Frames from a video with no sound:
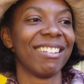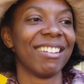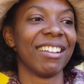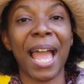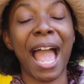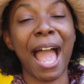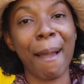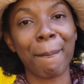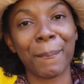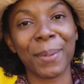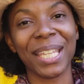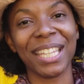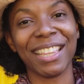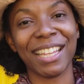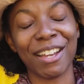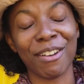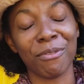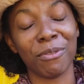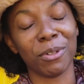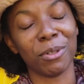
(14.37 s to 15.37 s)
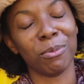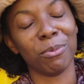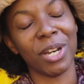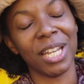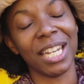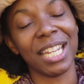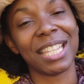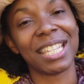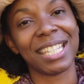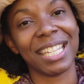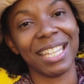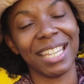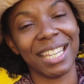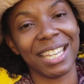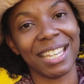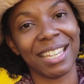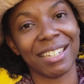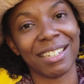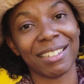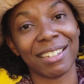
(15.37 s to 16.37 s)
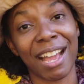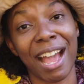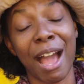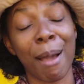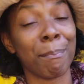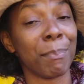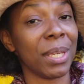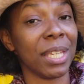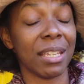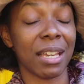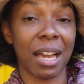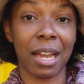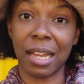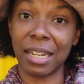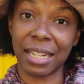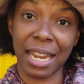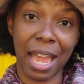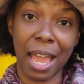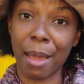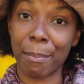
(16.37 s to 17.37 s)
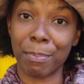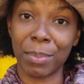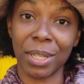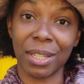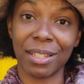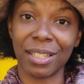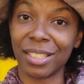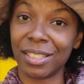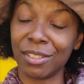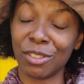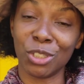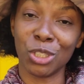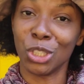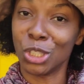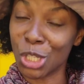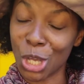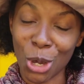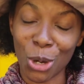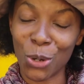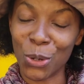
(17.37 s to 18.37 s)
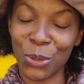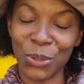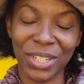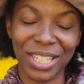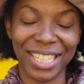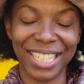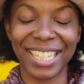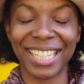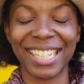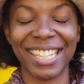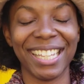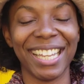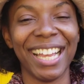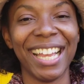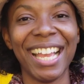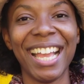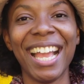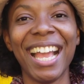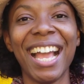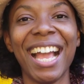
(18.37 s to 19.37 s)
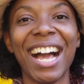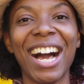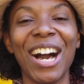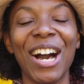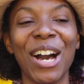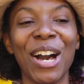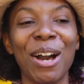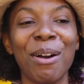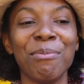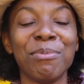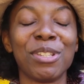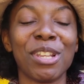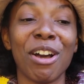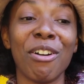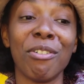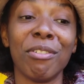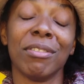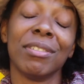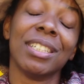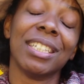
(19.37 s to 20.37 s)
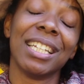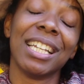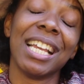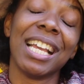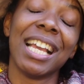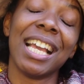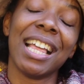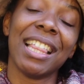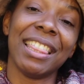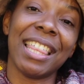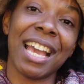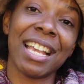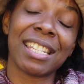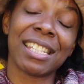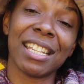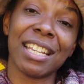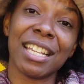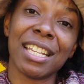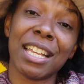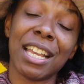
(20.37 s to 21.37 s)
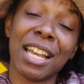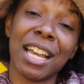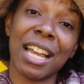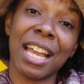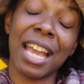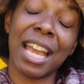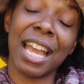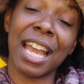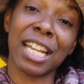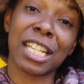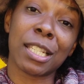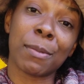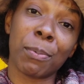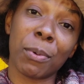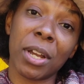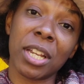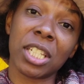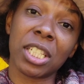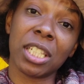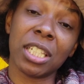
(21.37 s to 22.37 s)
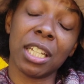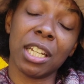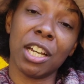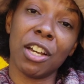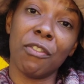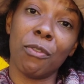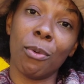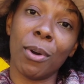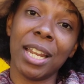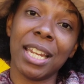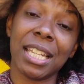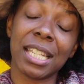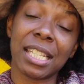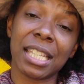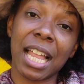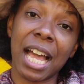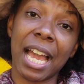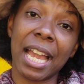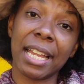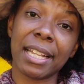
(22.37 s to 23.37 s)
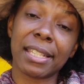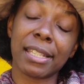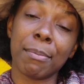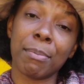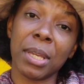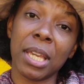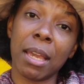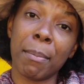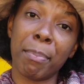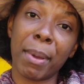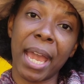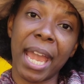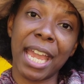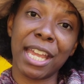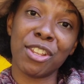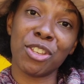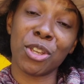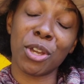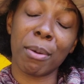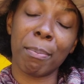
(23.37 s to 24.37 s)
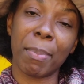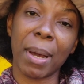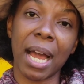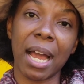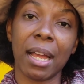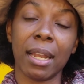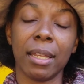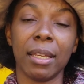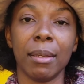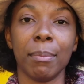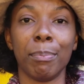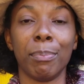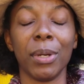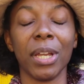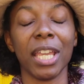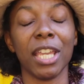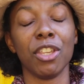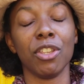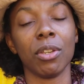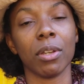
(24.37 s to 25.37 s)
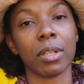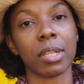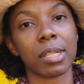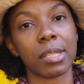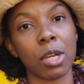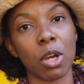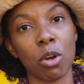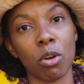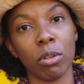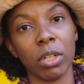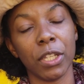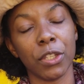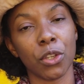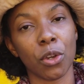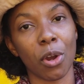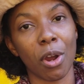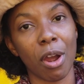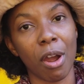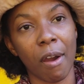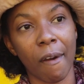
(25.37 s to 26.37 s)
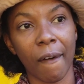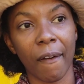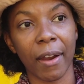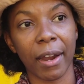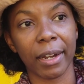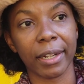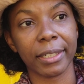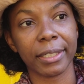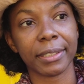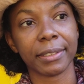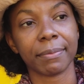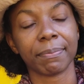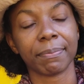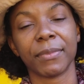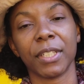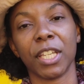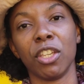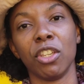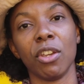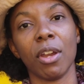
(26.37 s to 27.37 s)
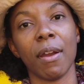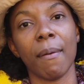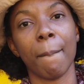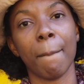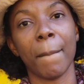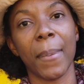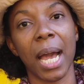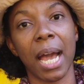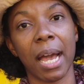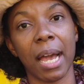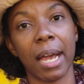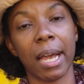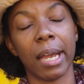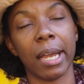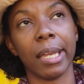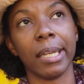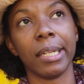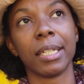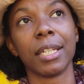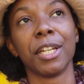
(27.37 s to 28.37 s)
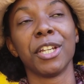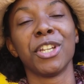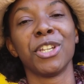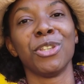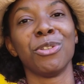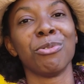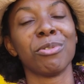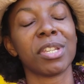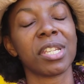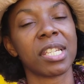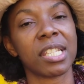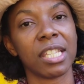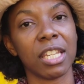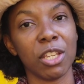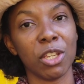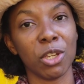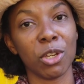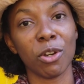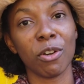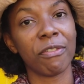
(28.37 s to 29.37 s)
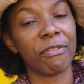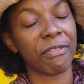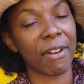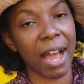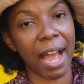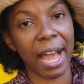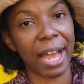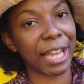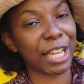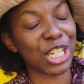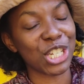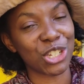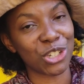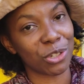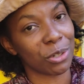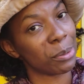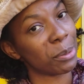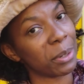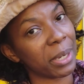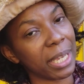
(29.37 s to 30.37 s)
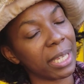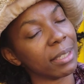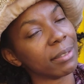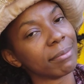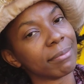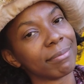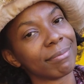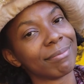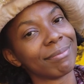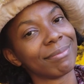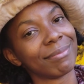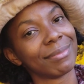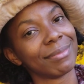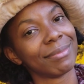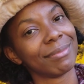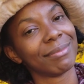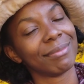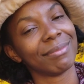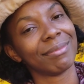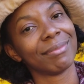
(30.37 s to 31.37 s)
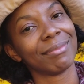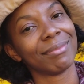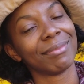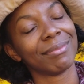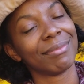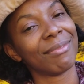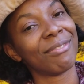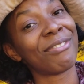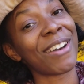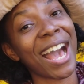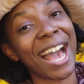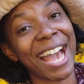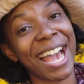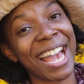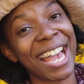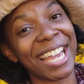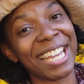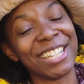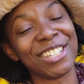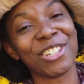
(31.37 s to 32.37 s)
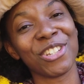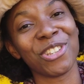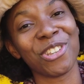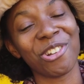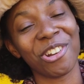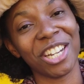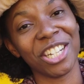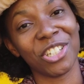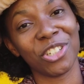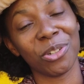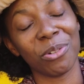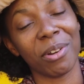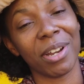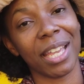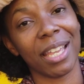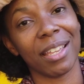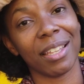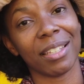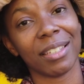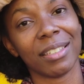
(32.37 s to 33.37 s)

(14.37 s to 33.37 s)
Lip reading: Happy level 1 to 10. I'm beyond happy. No. So that's an expression of what it's like to be in pain in your body, but in your soul, in your heart, in your mind, you still find joy. Find your joy.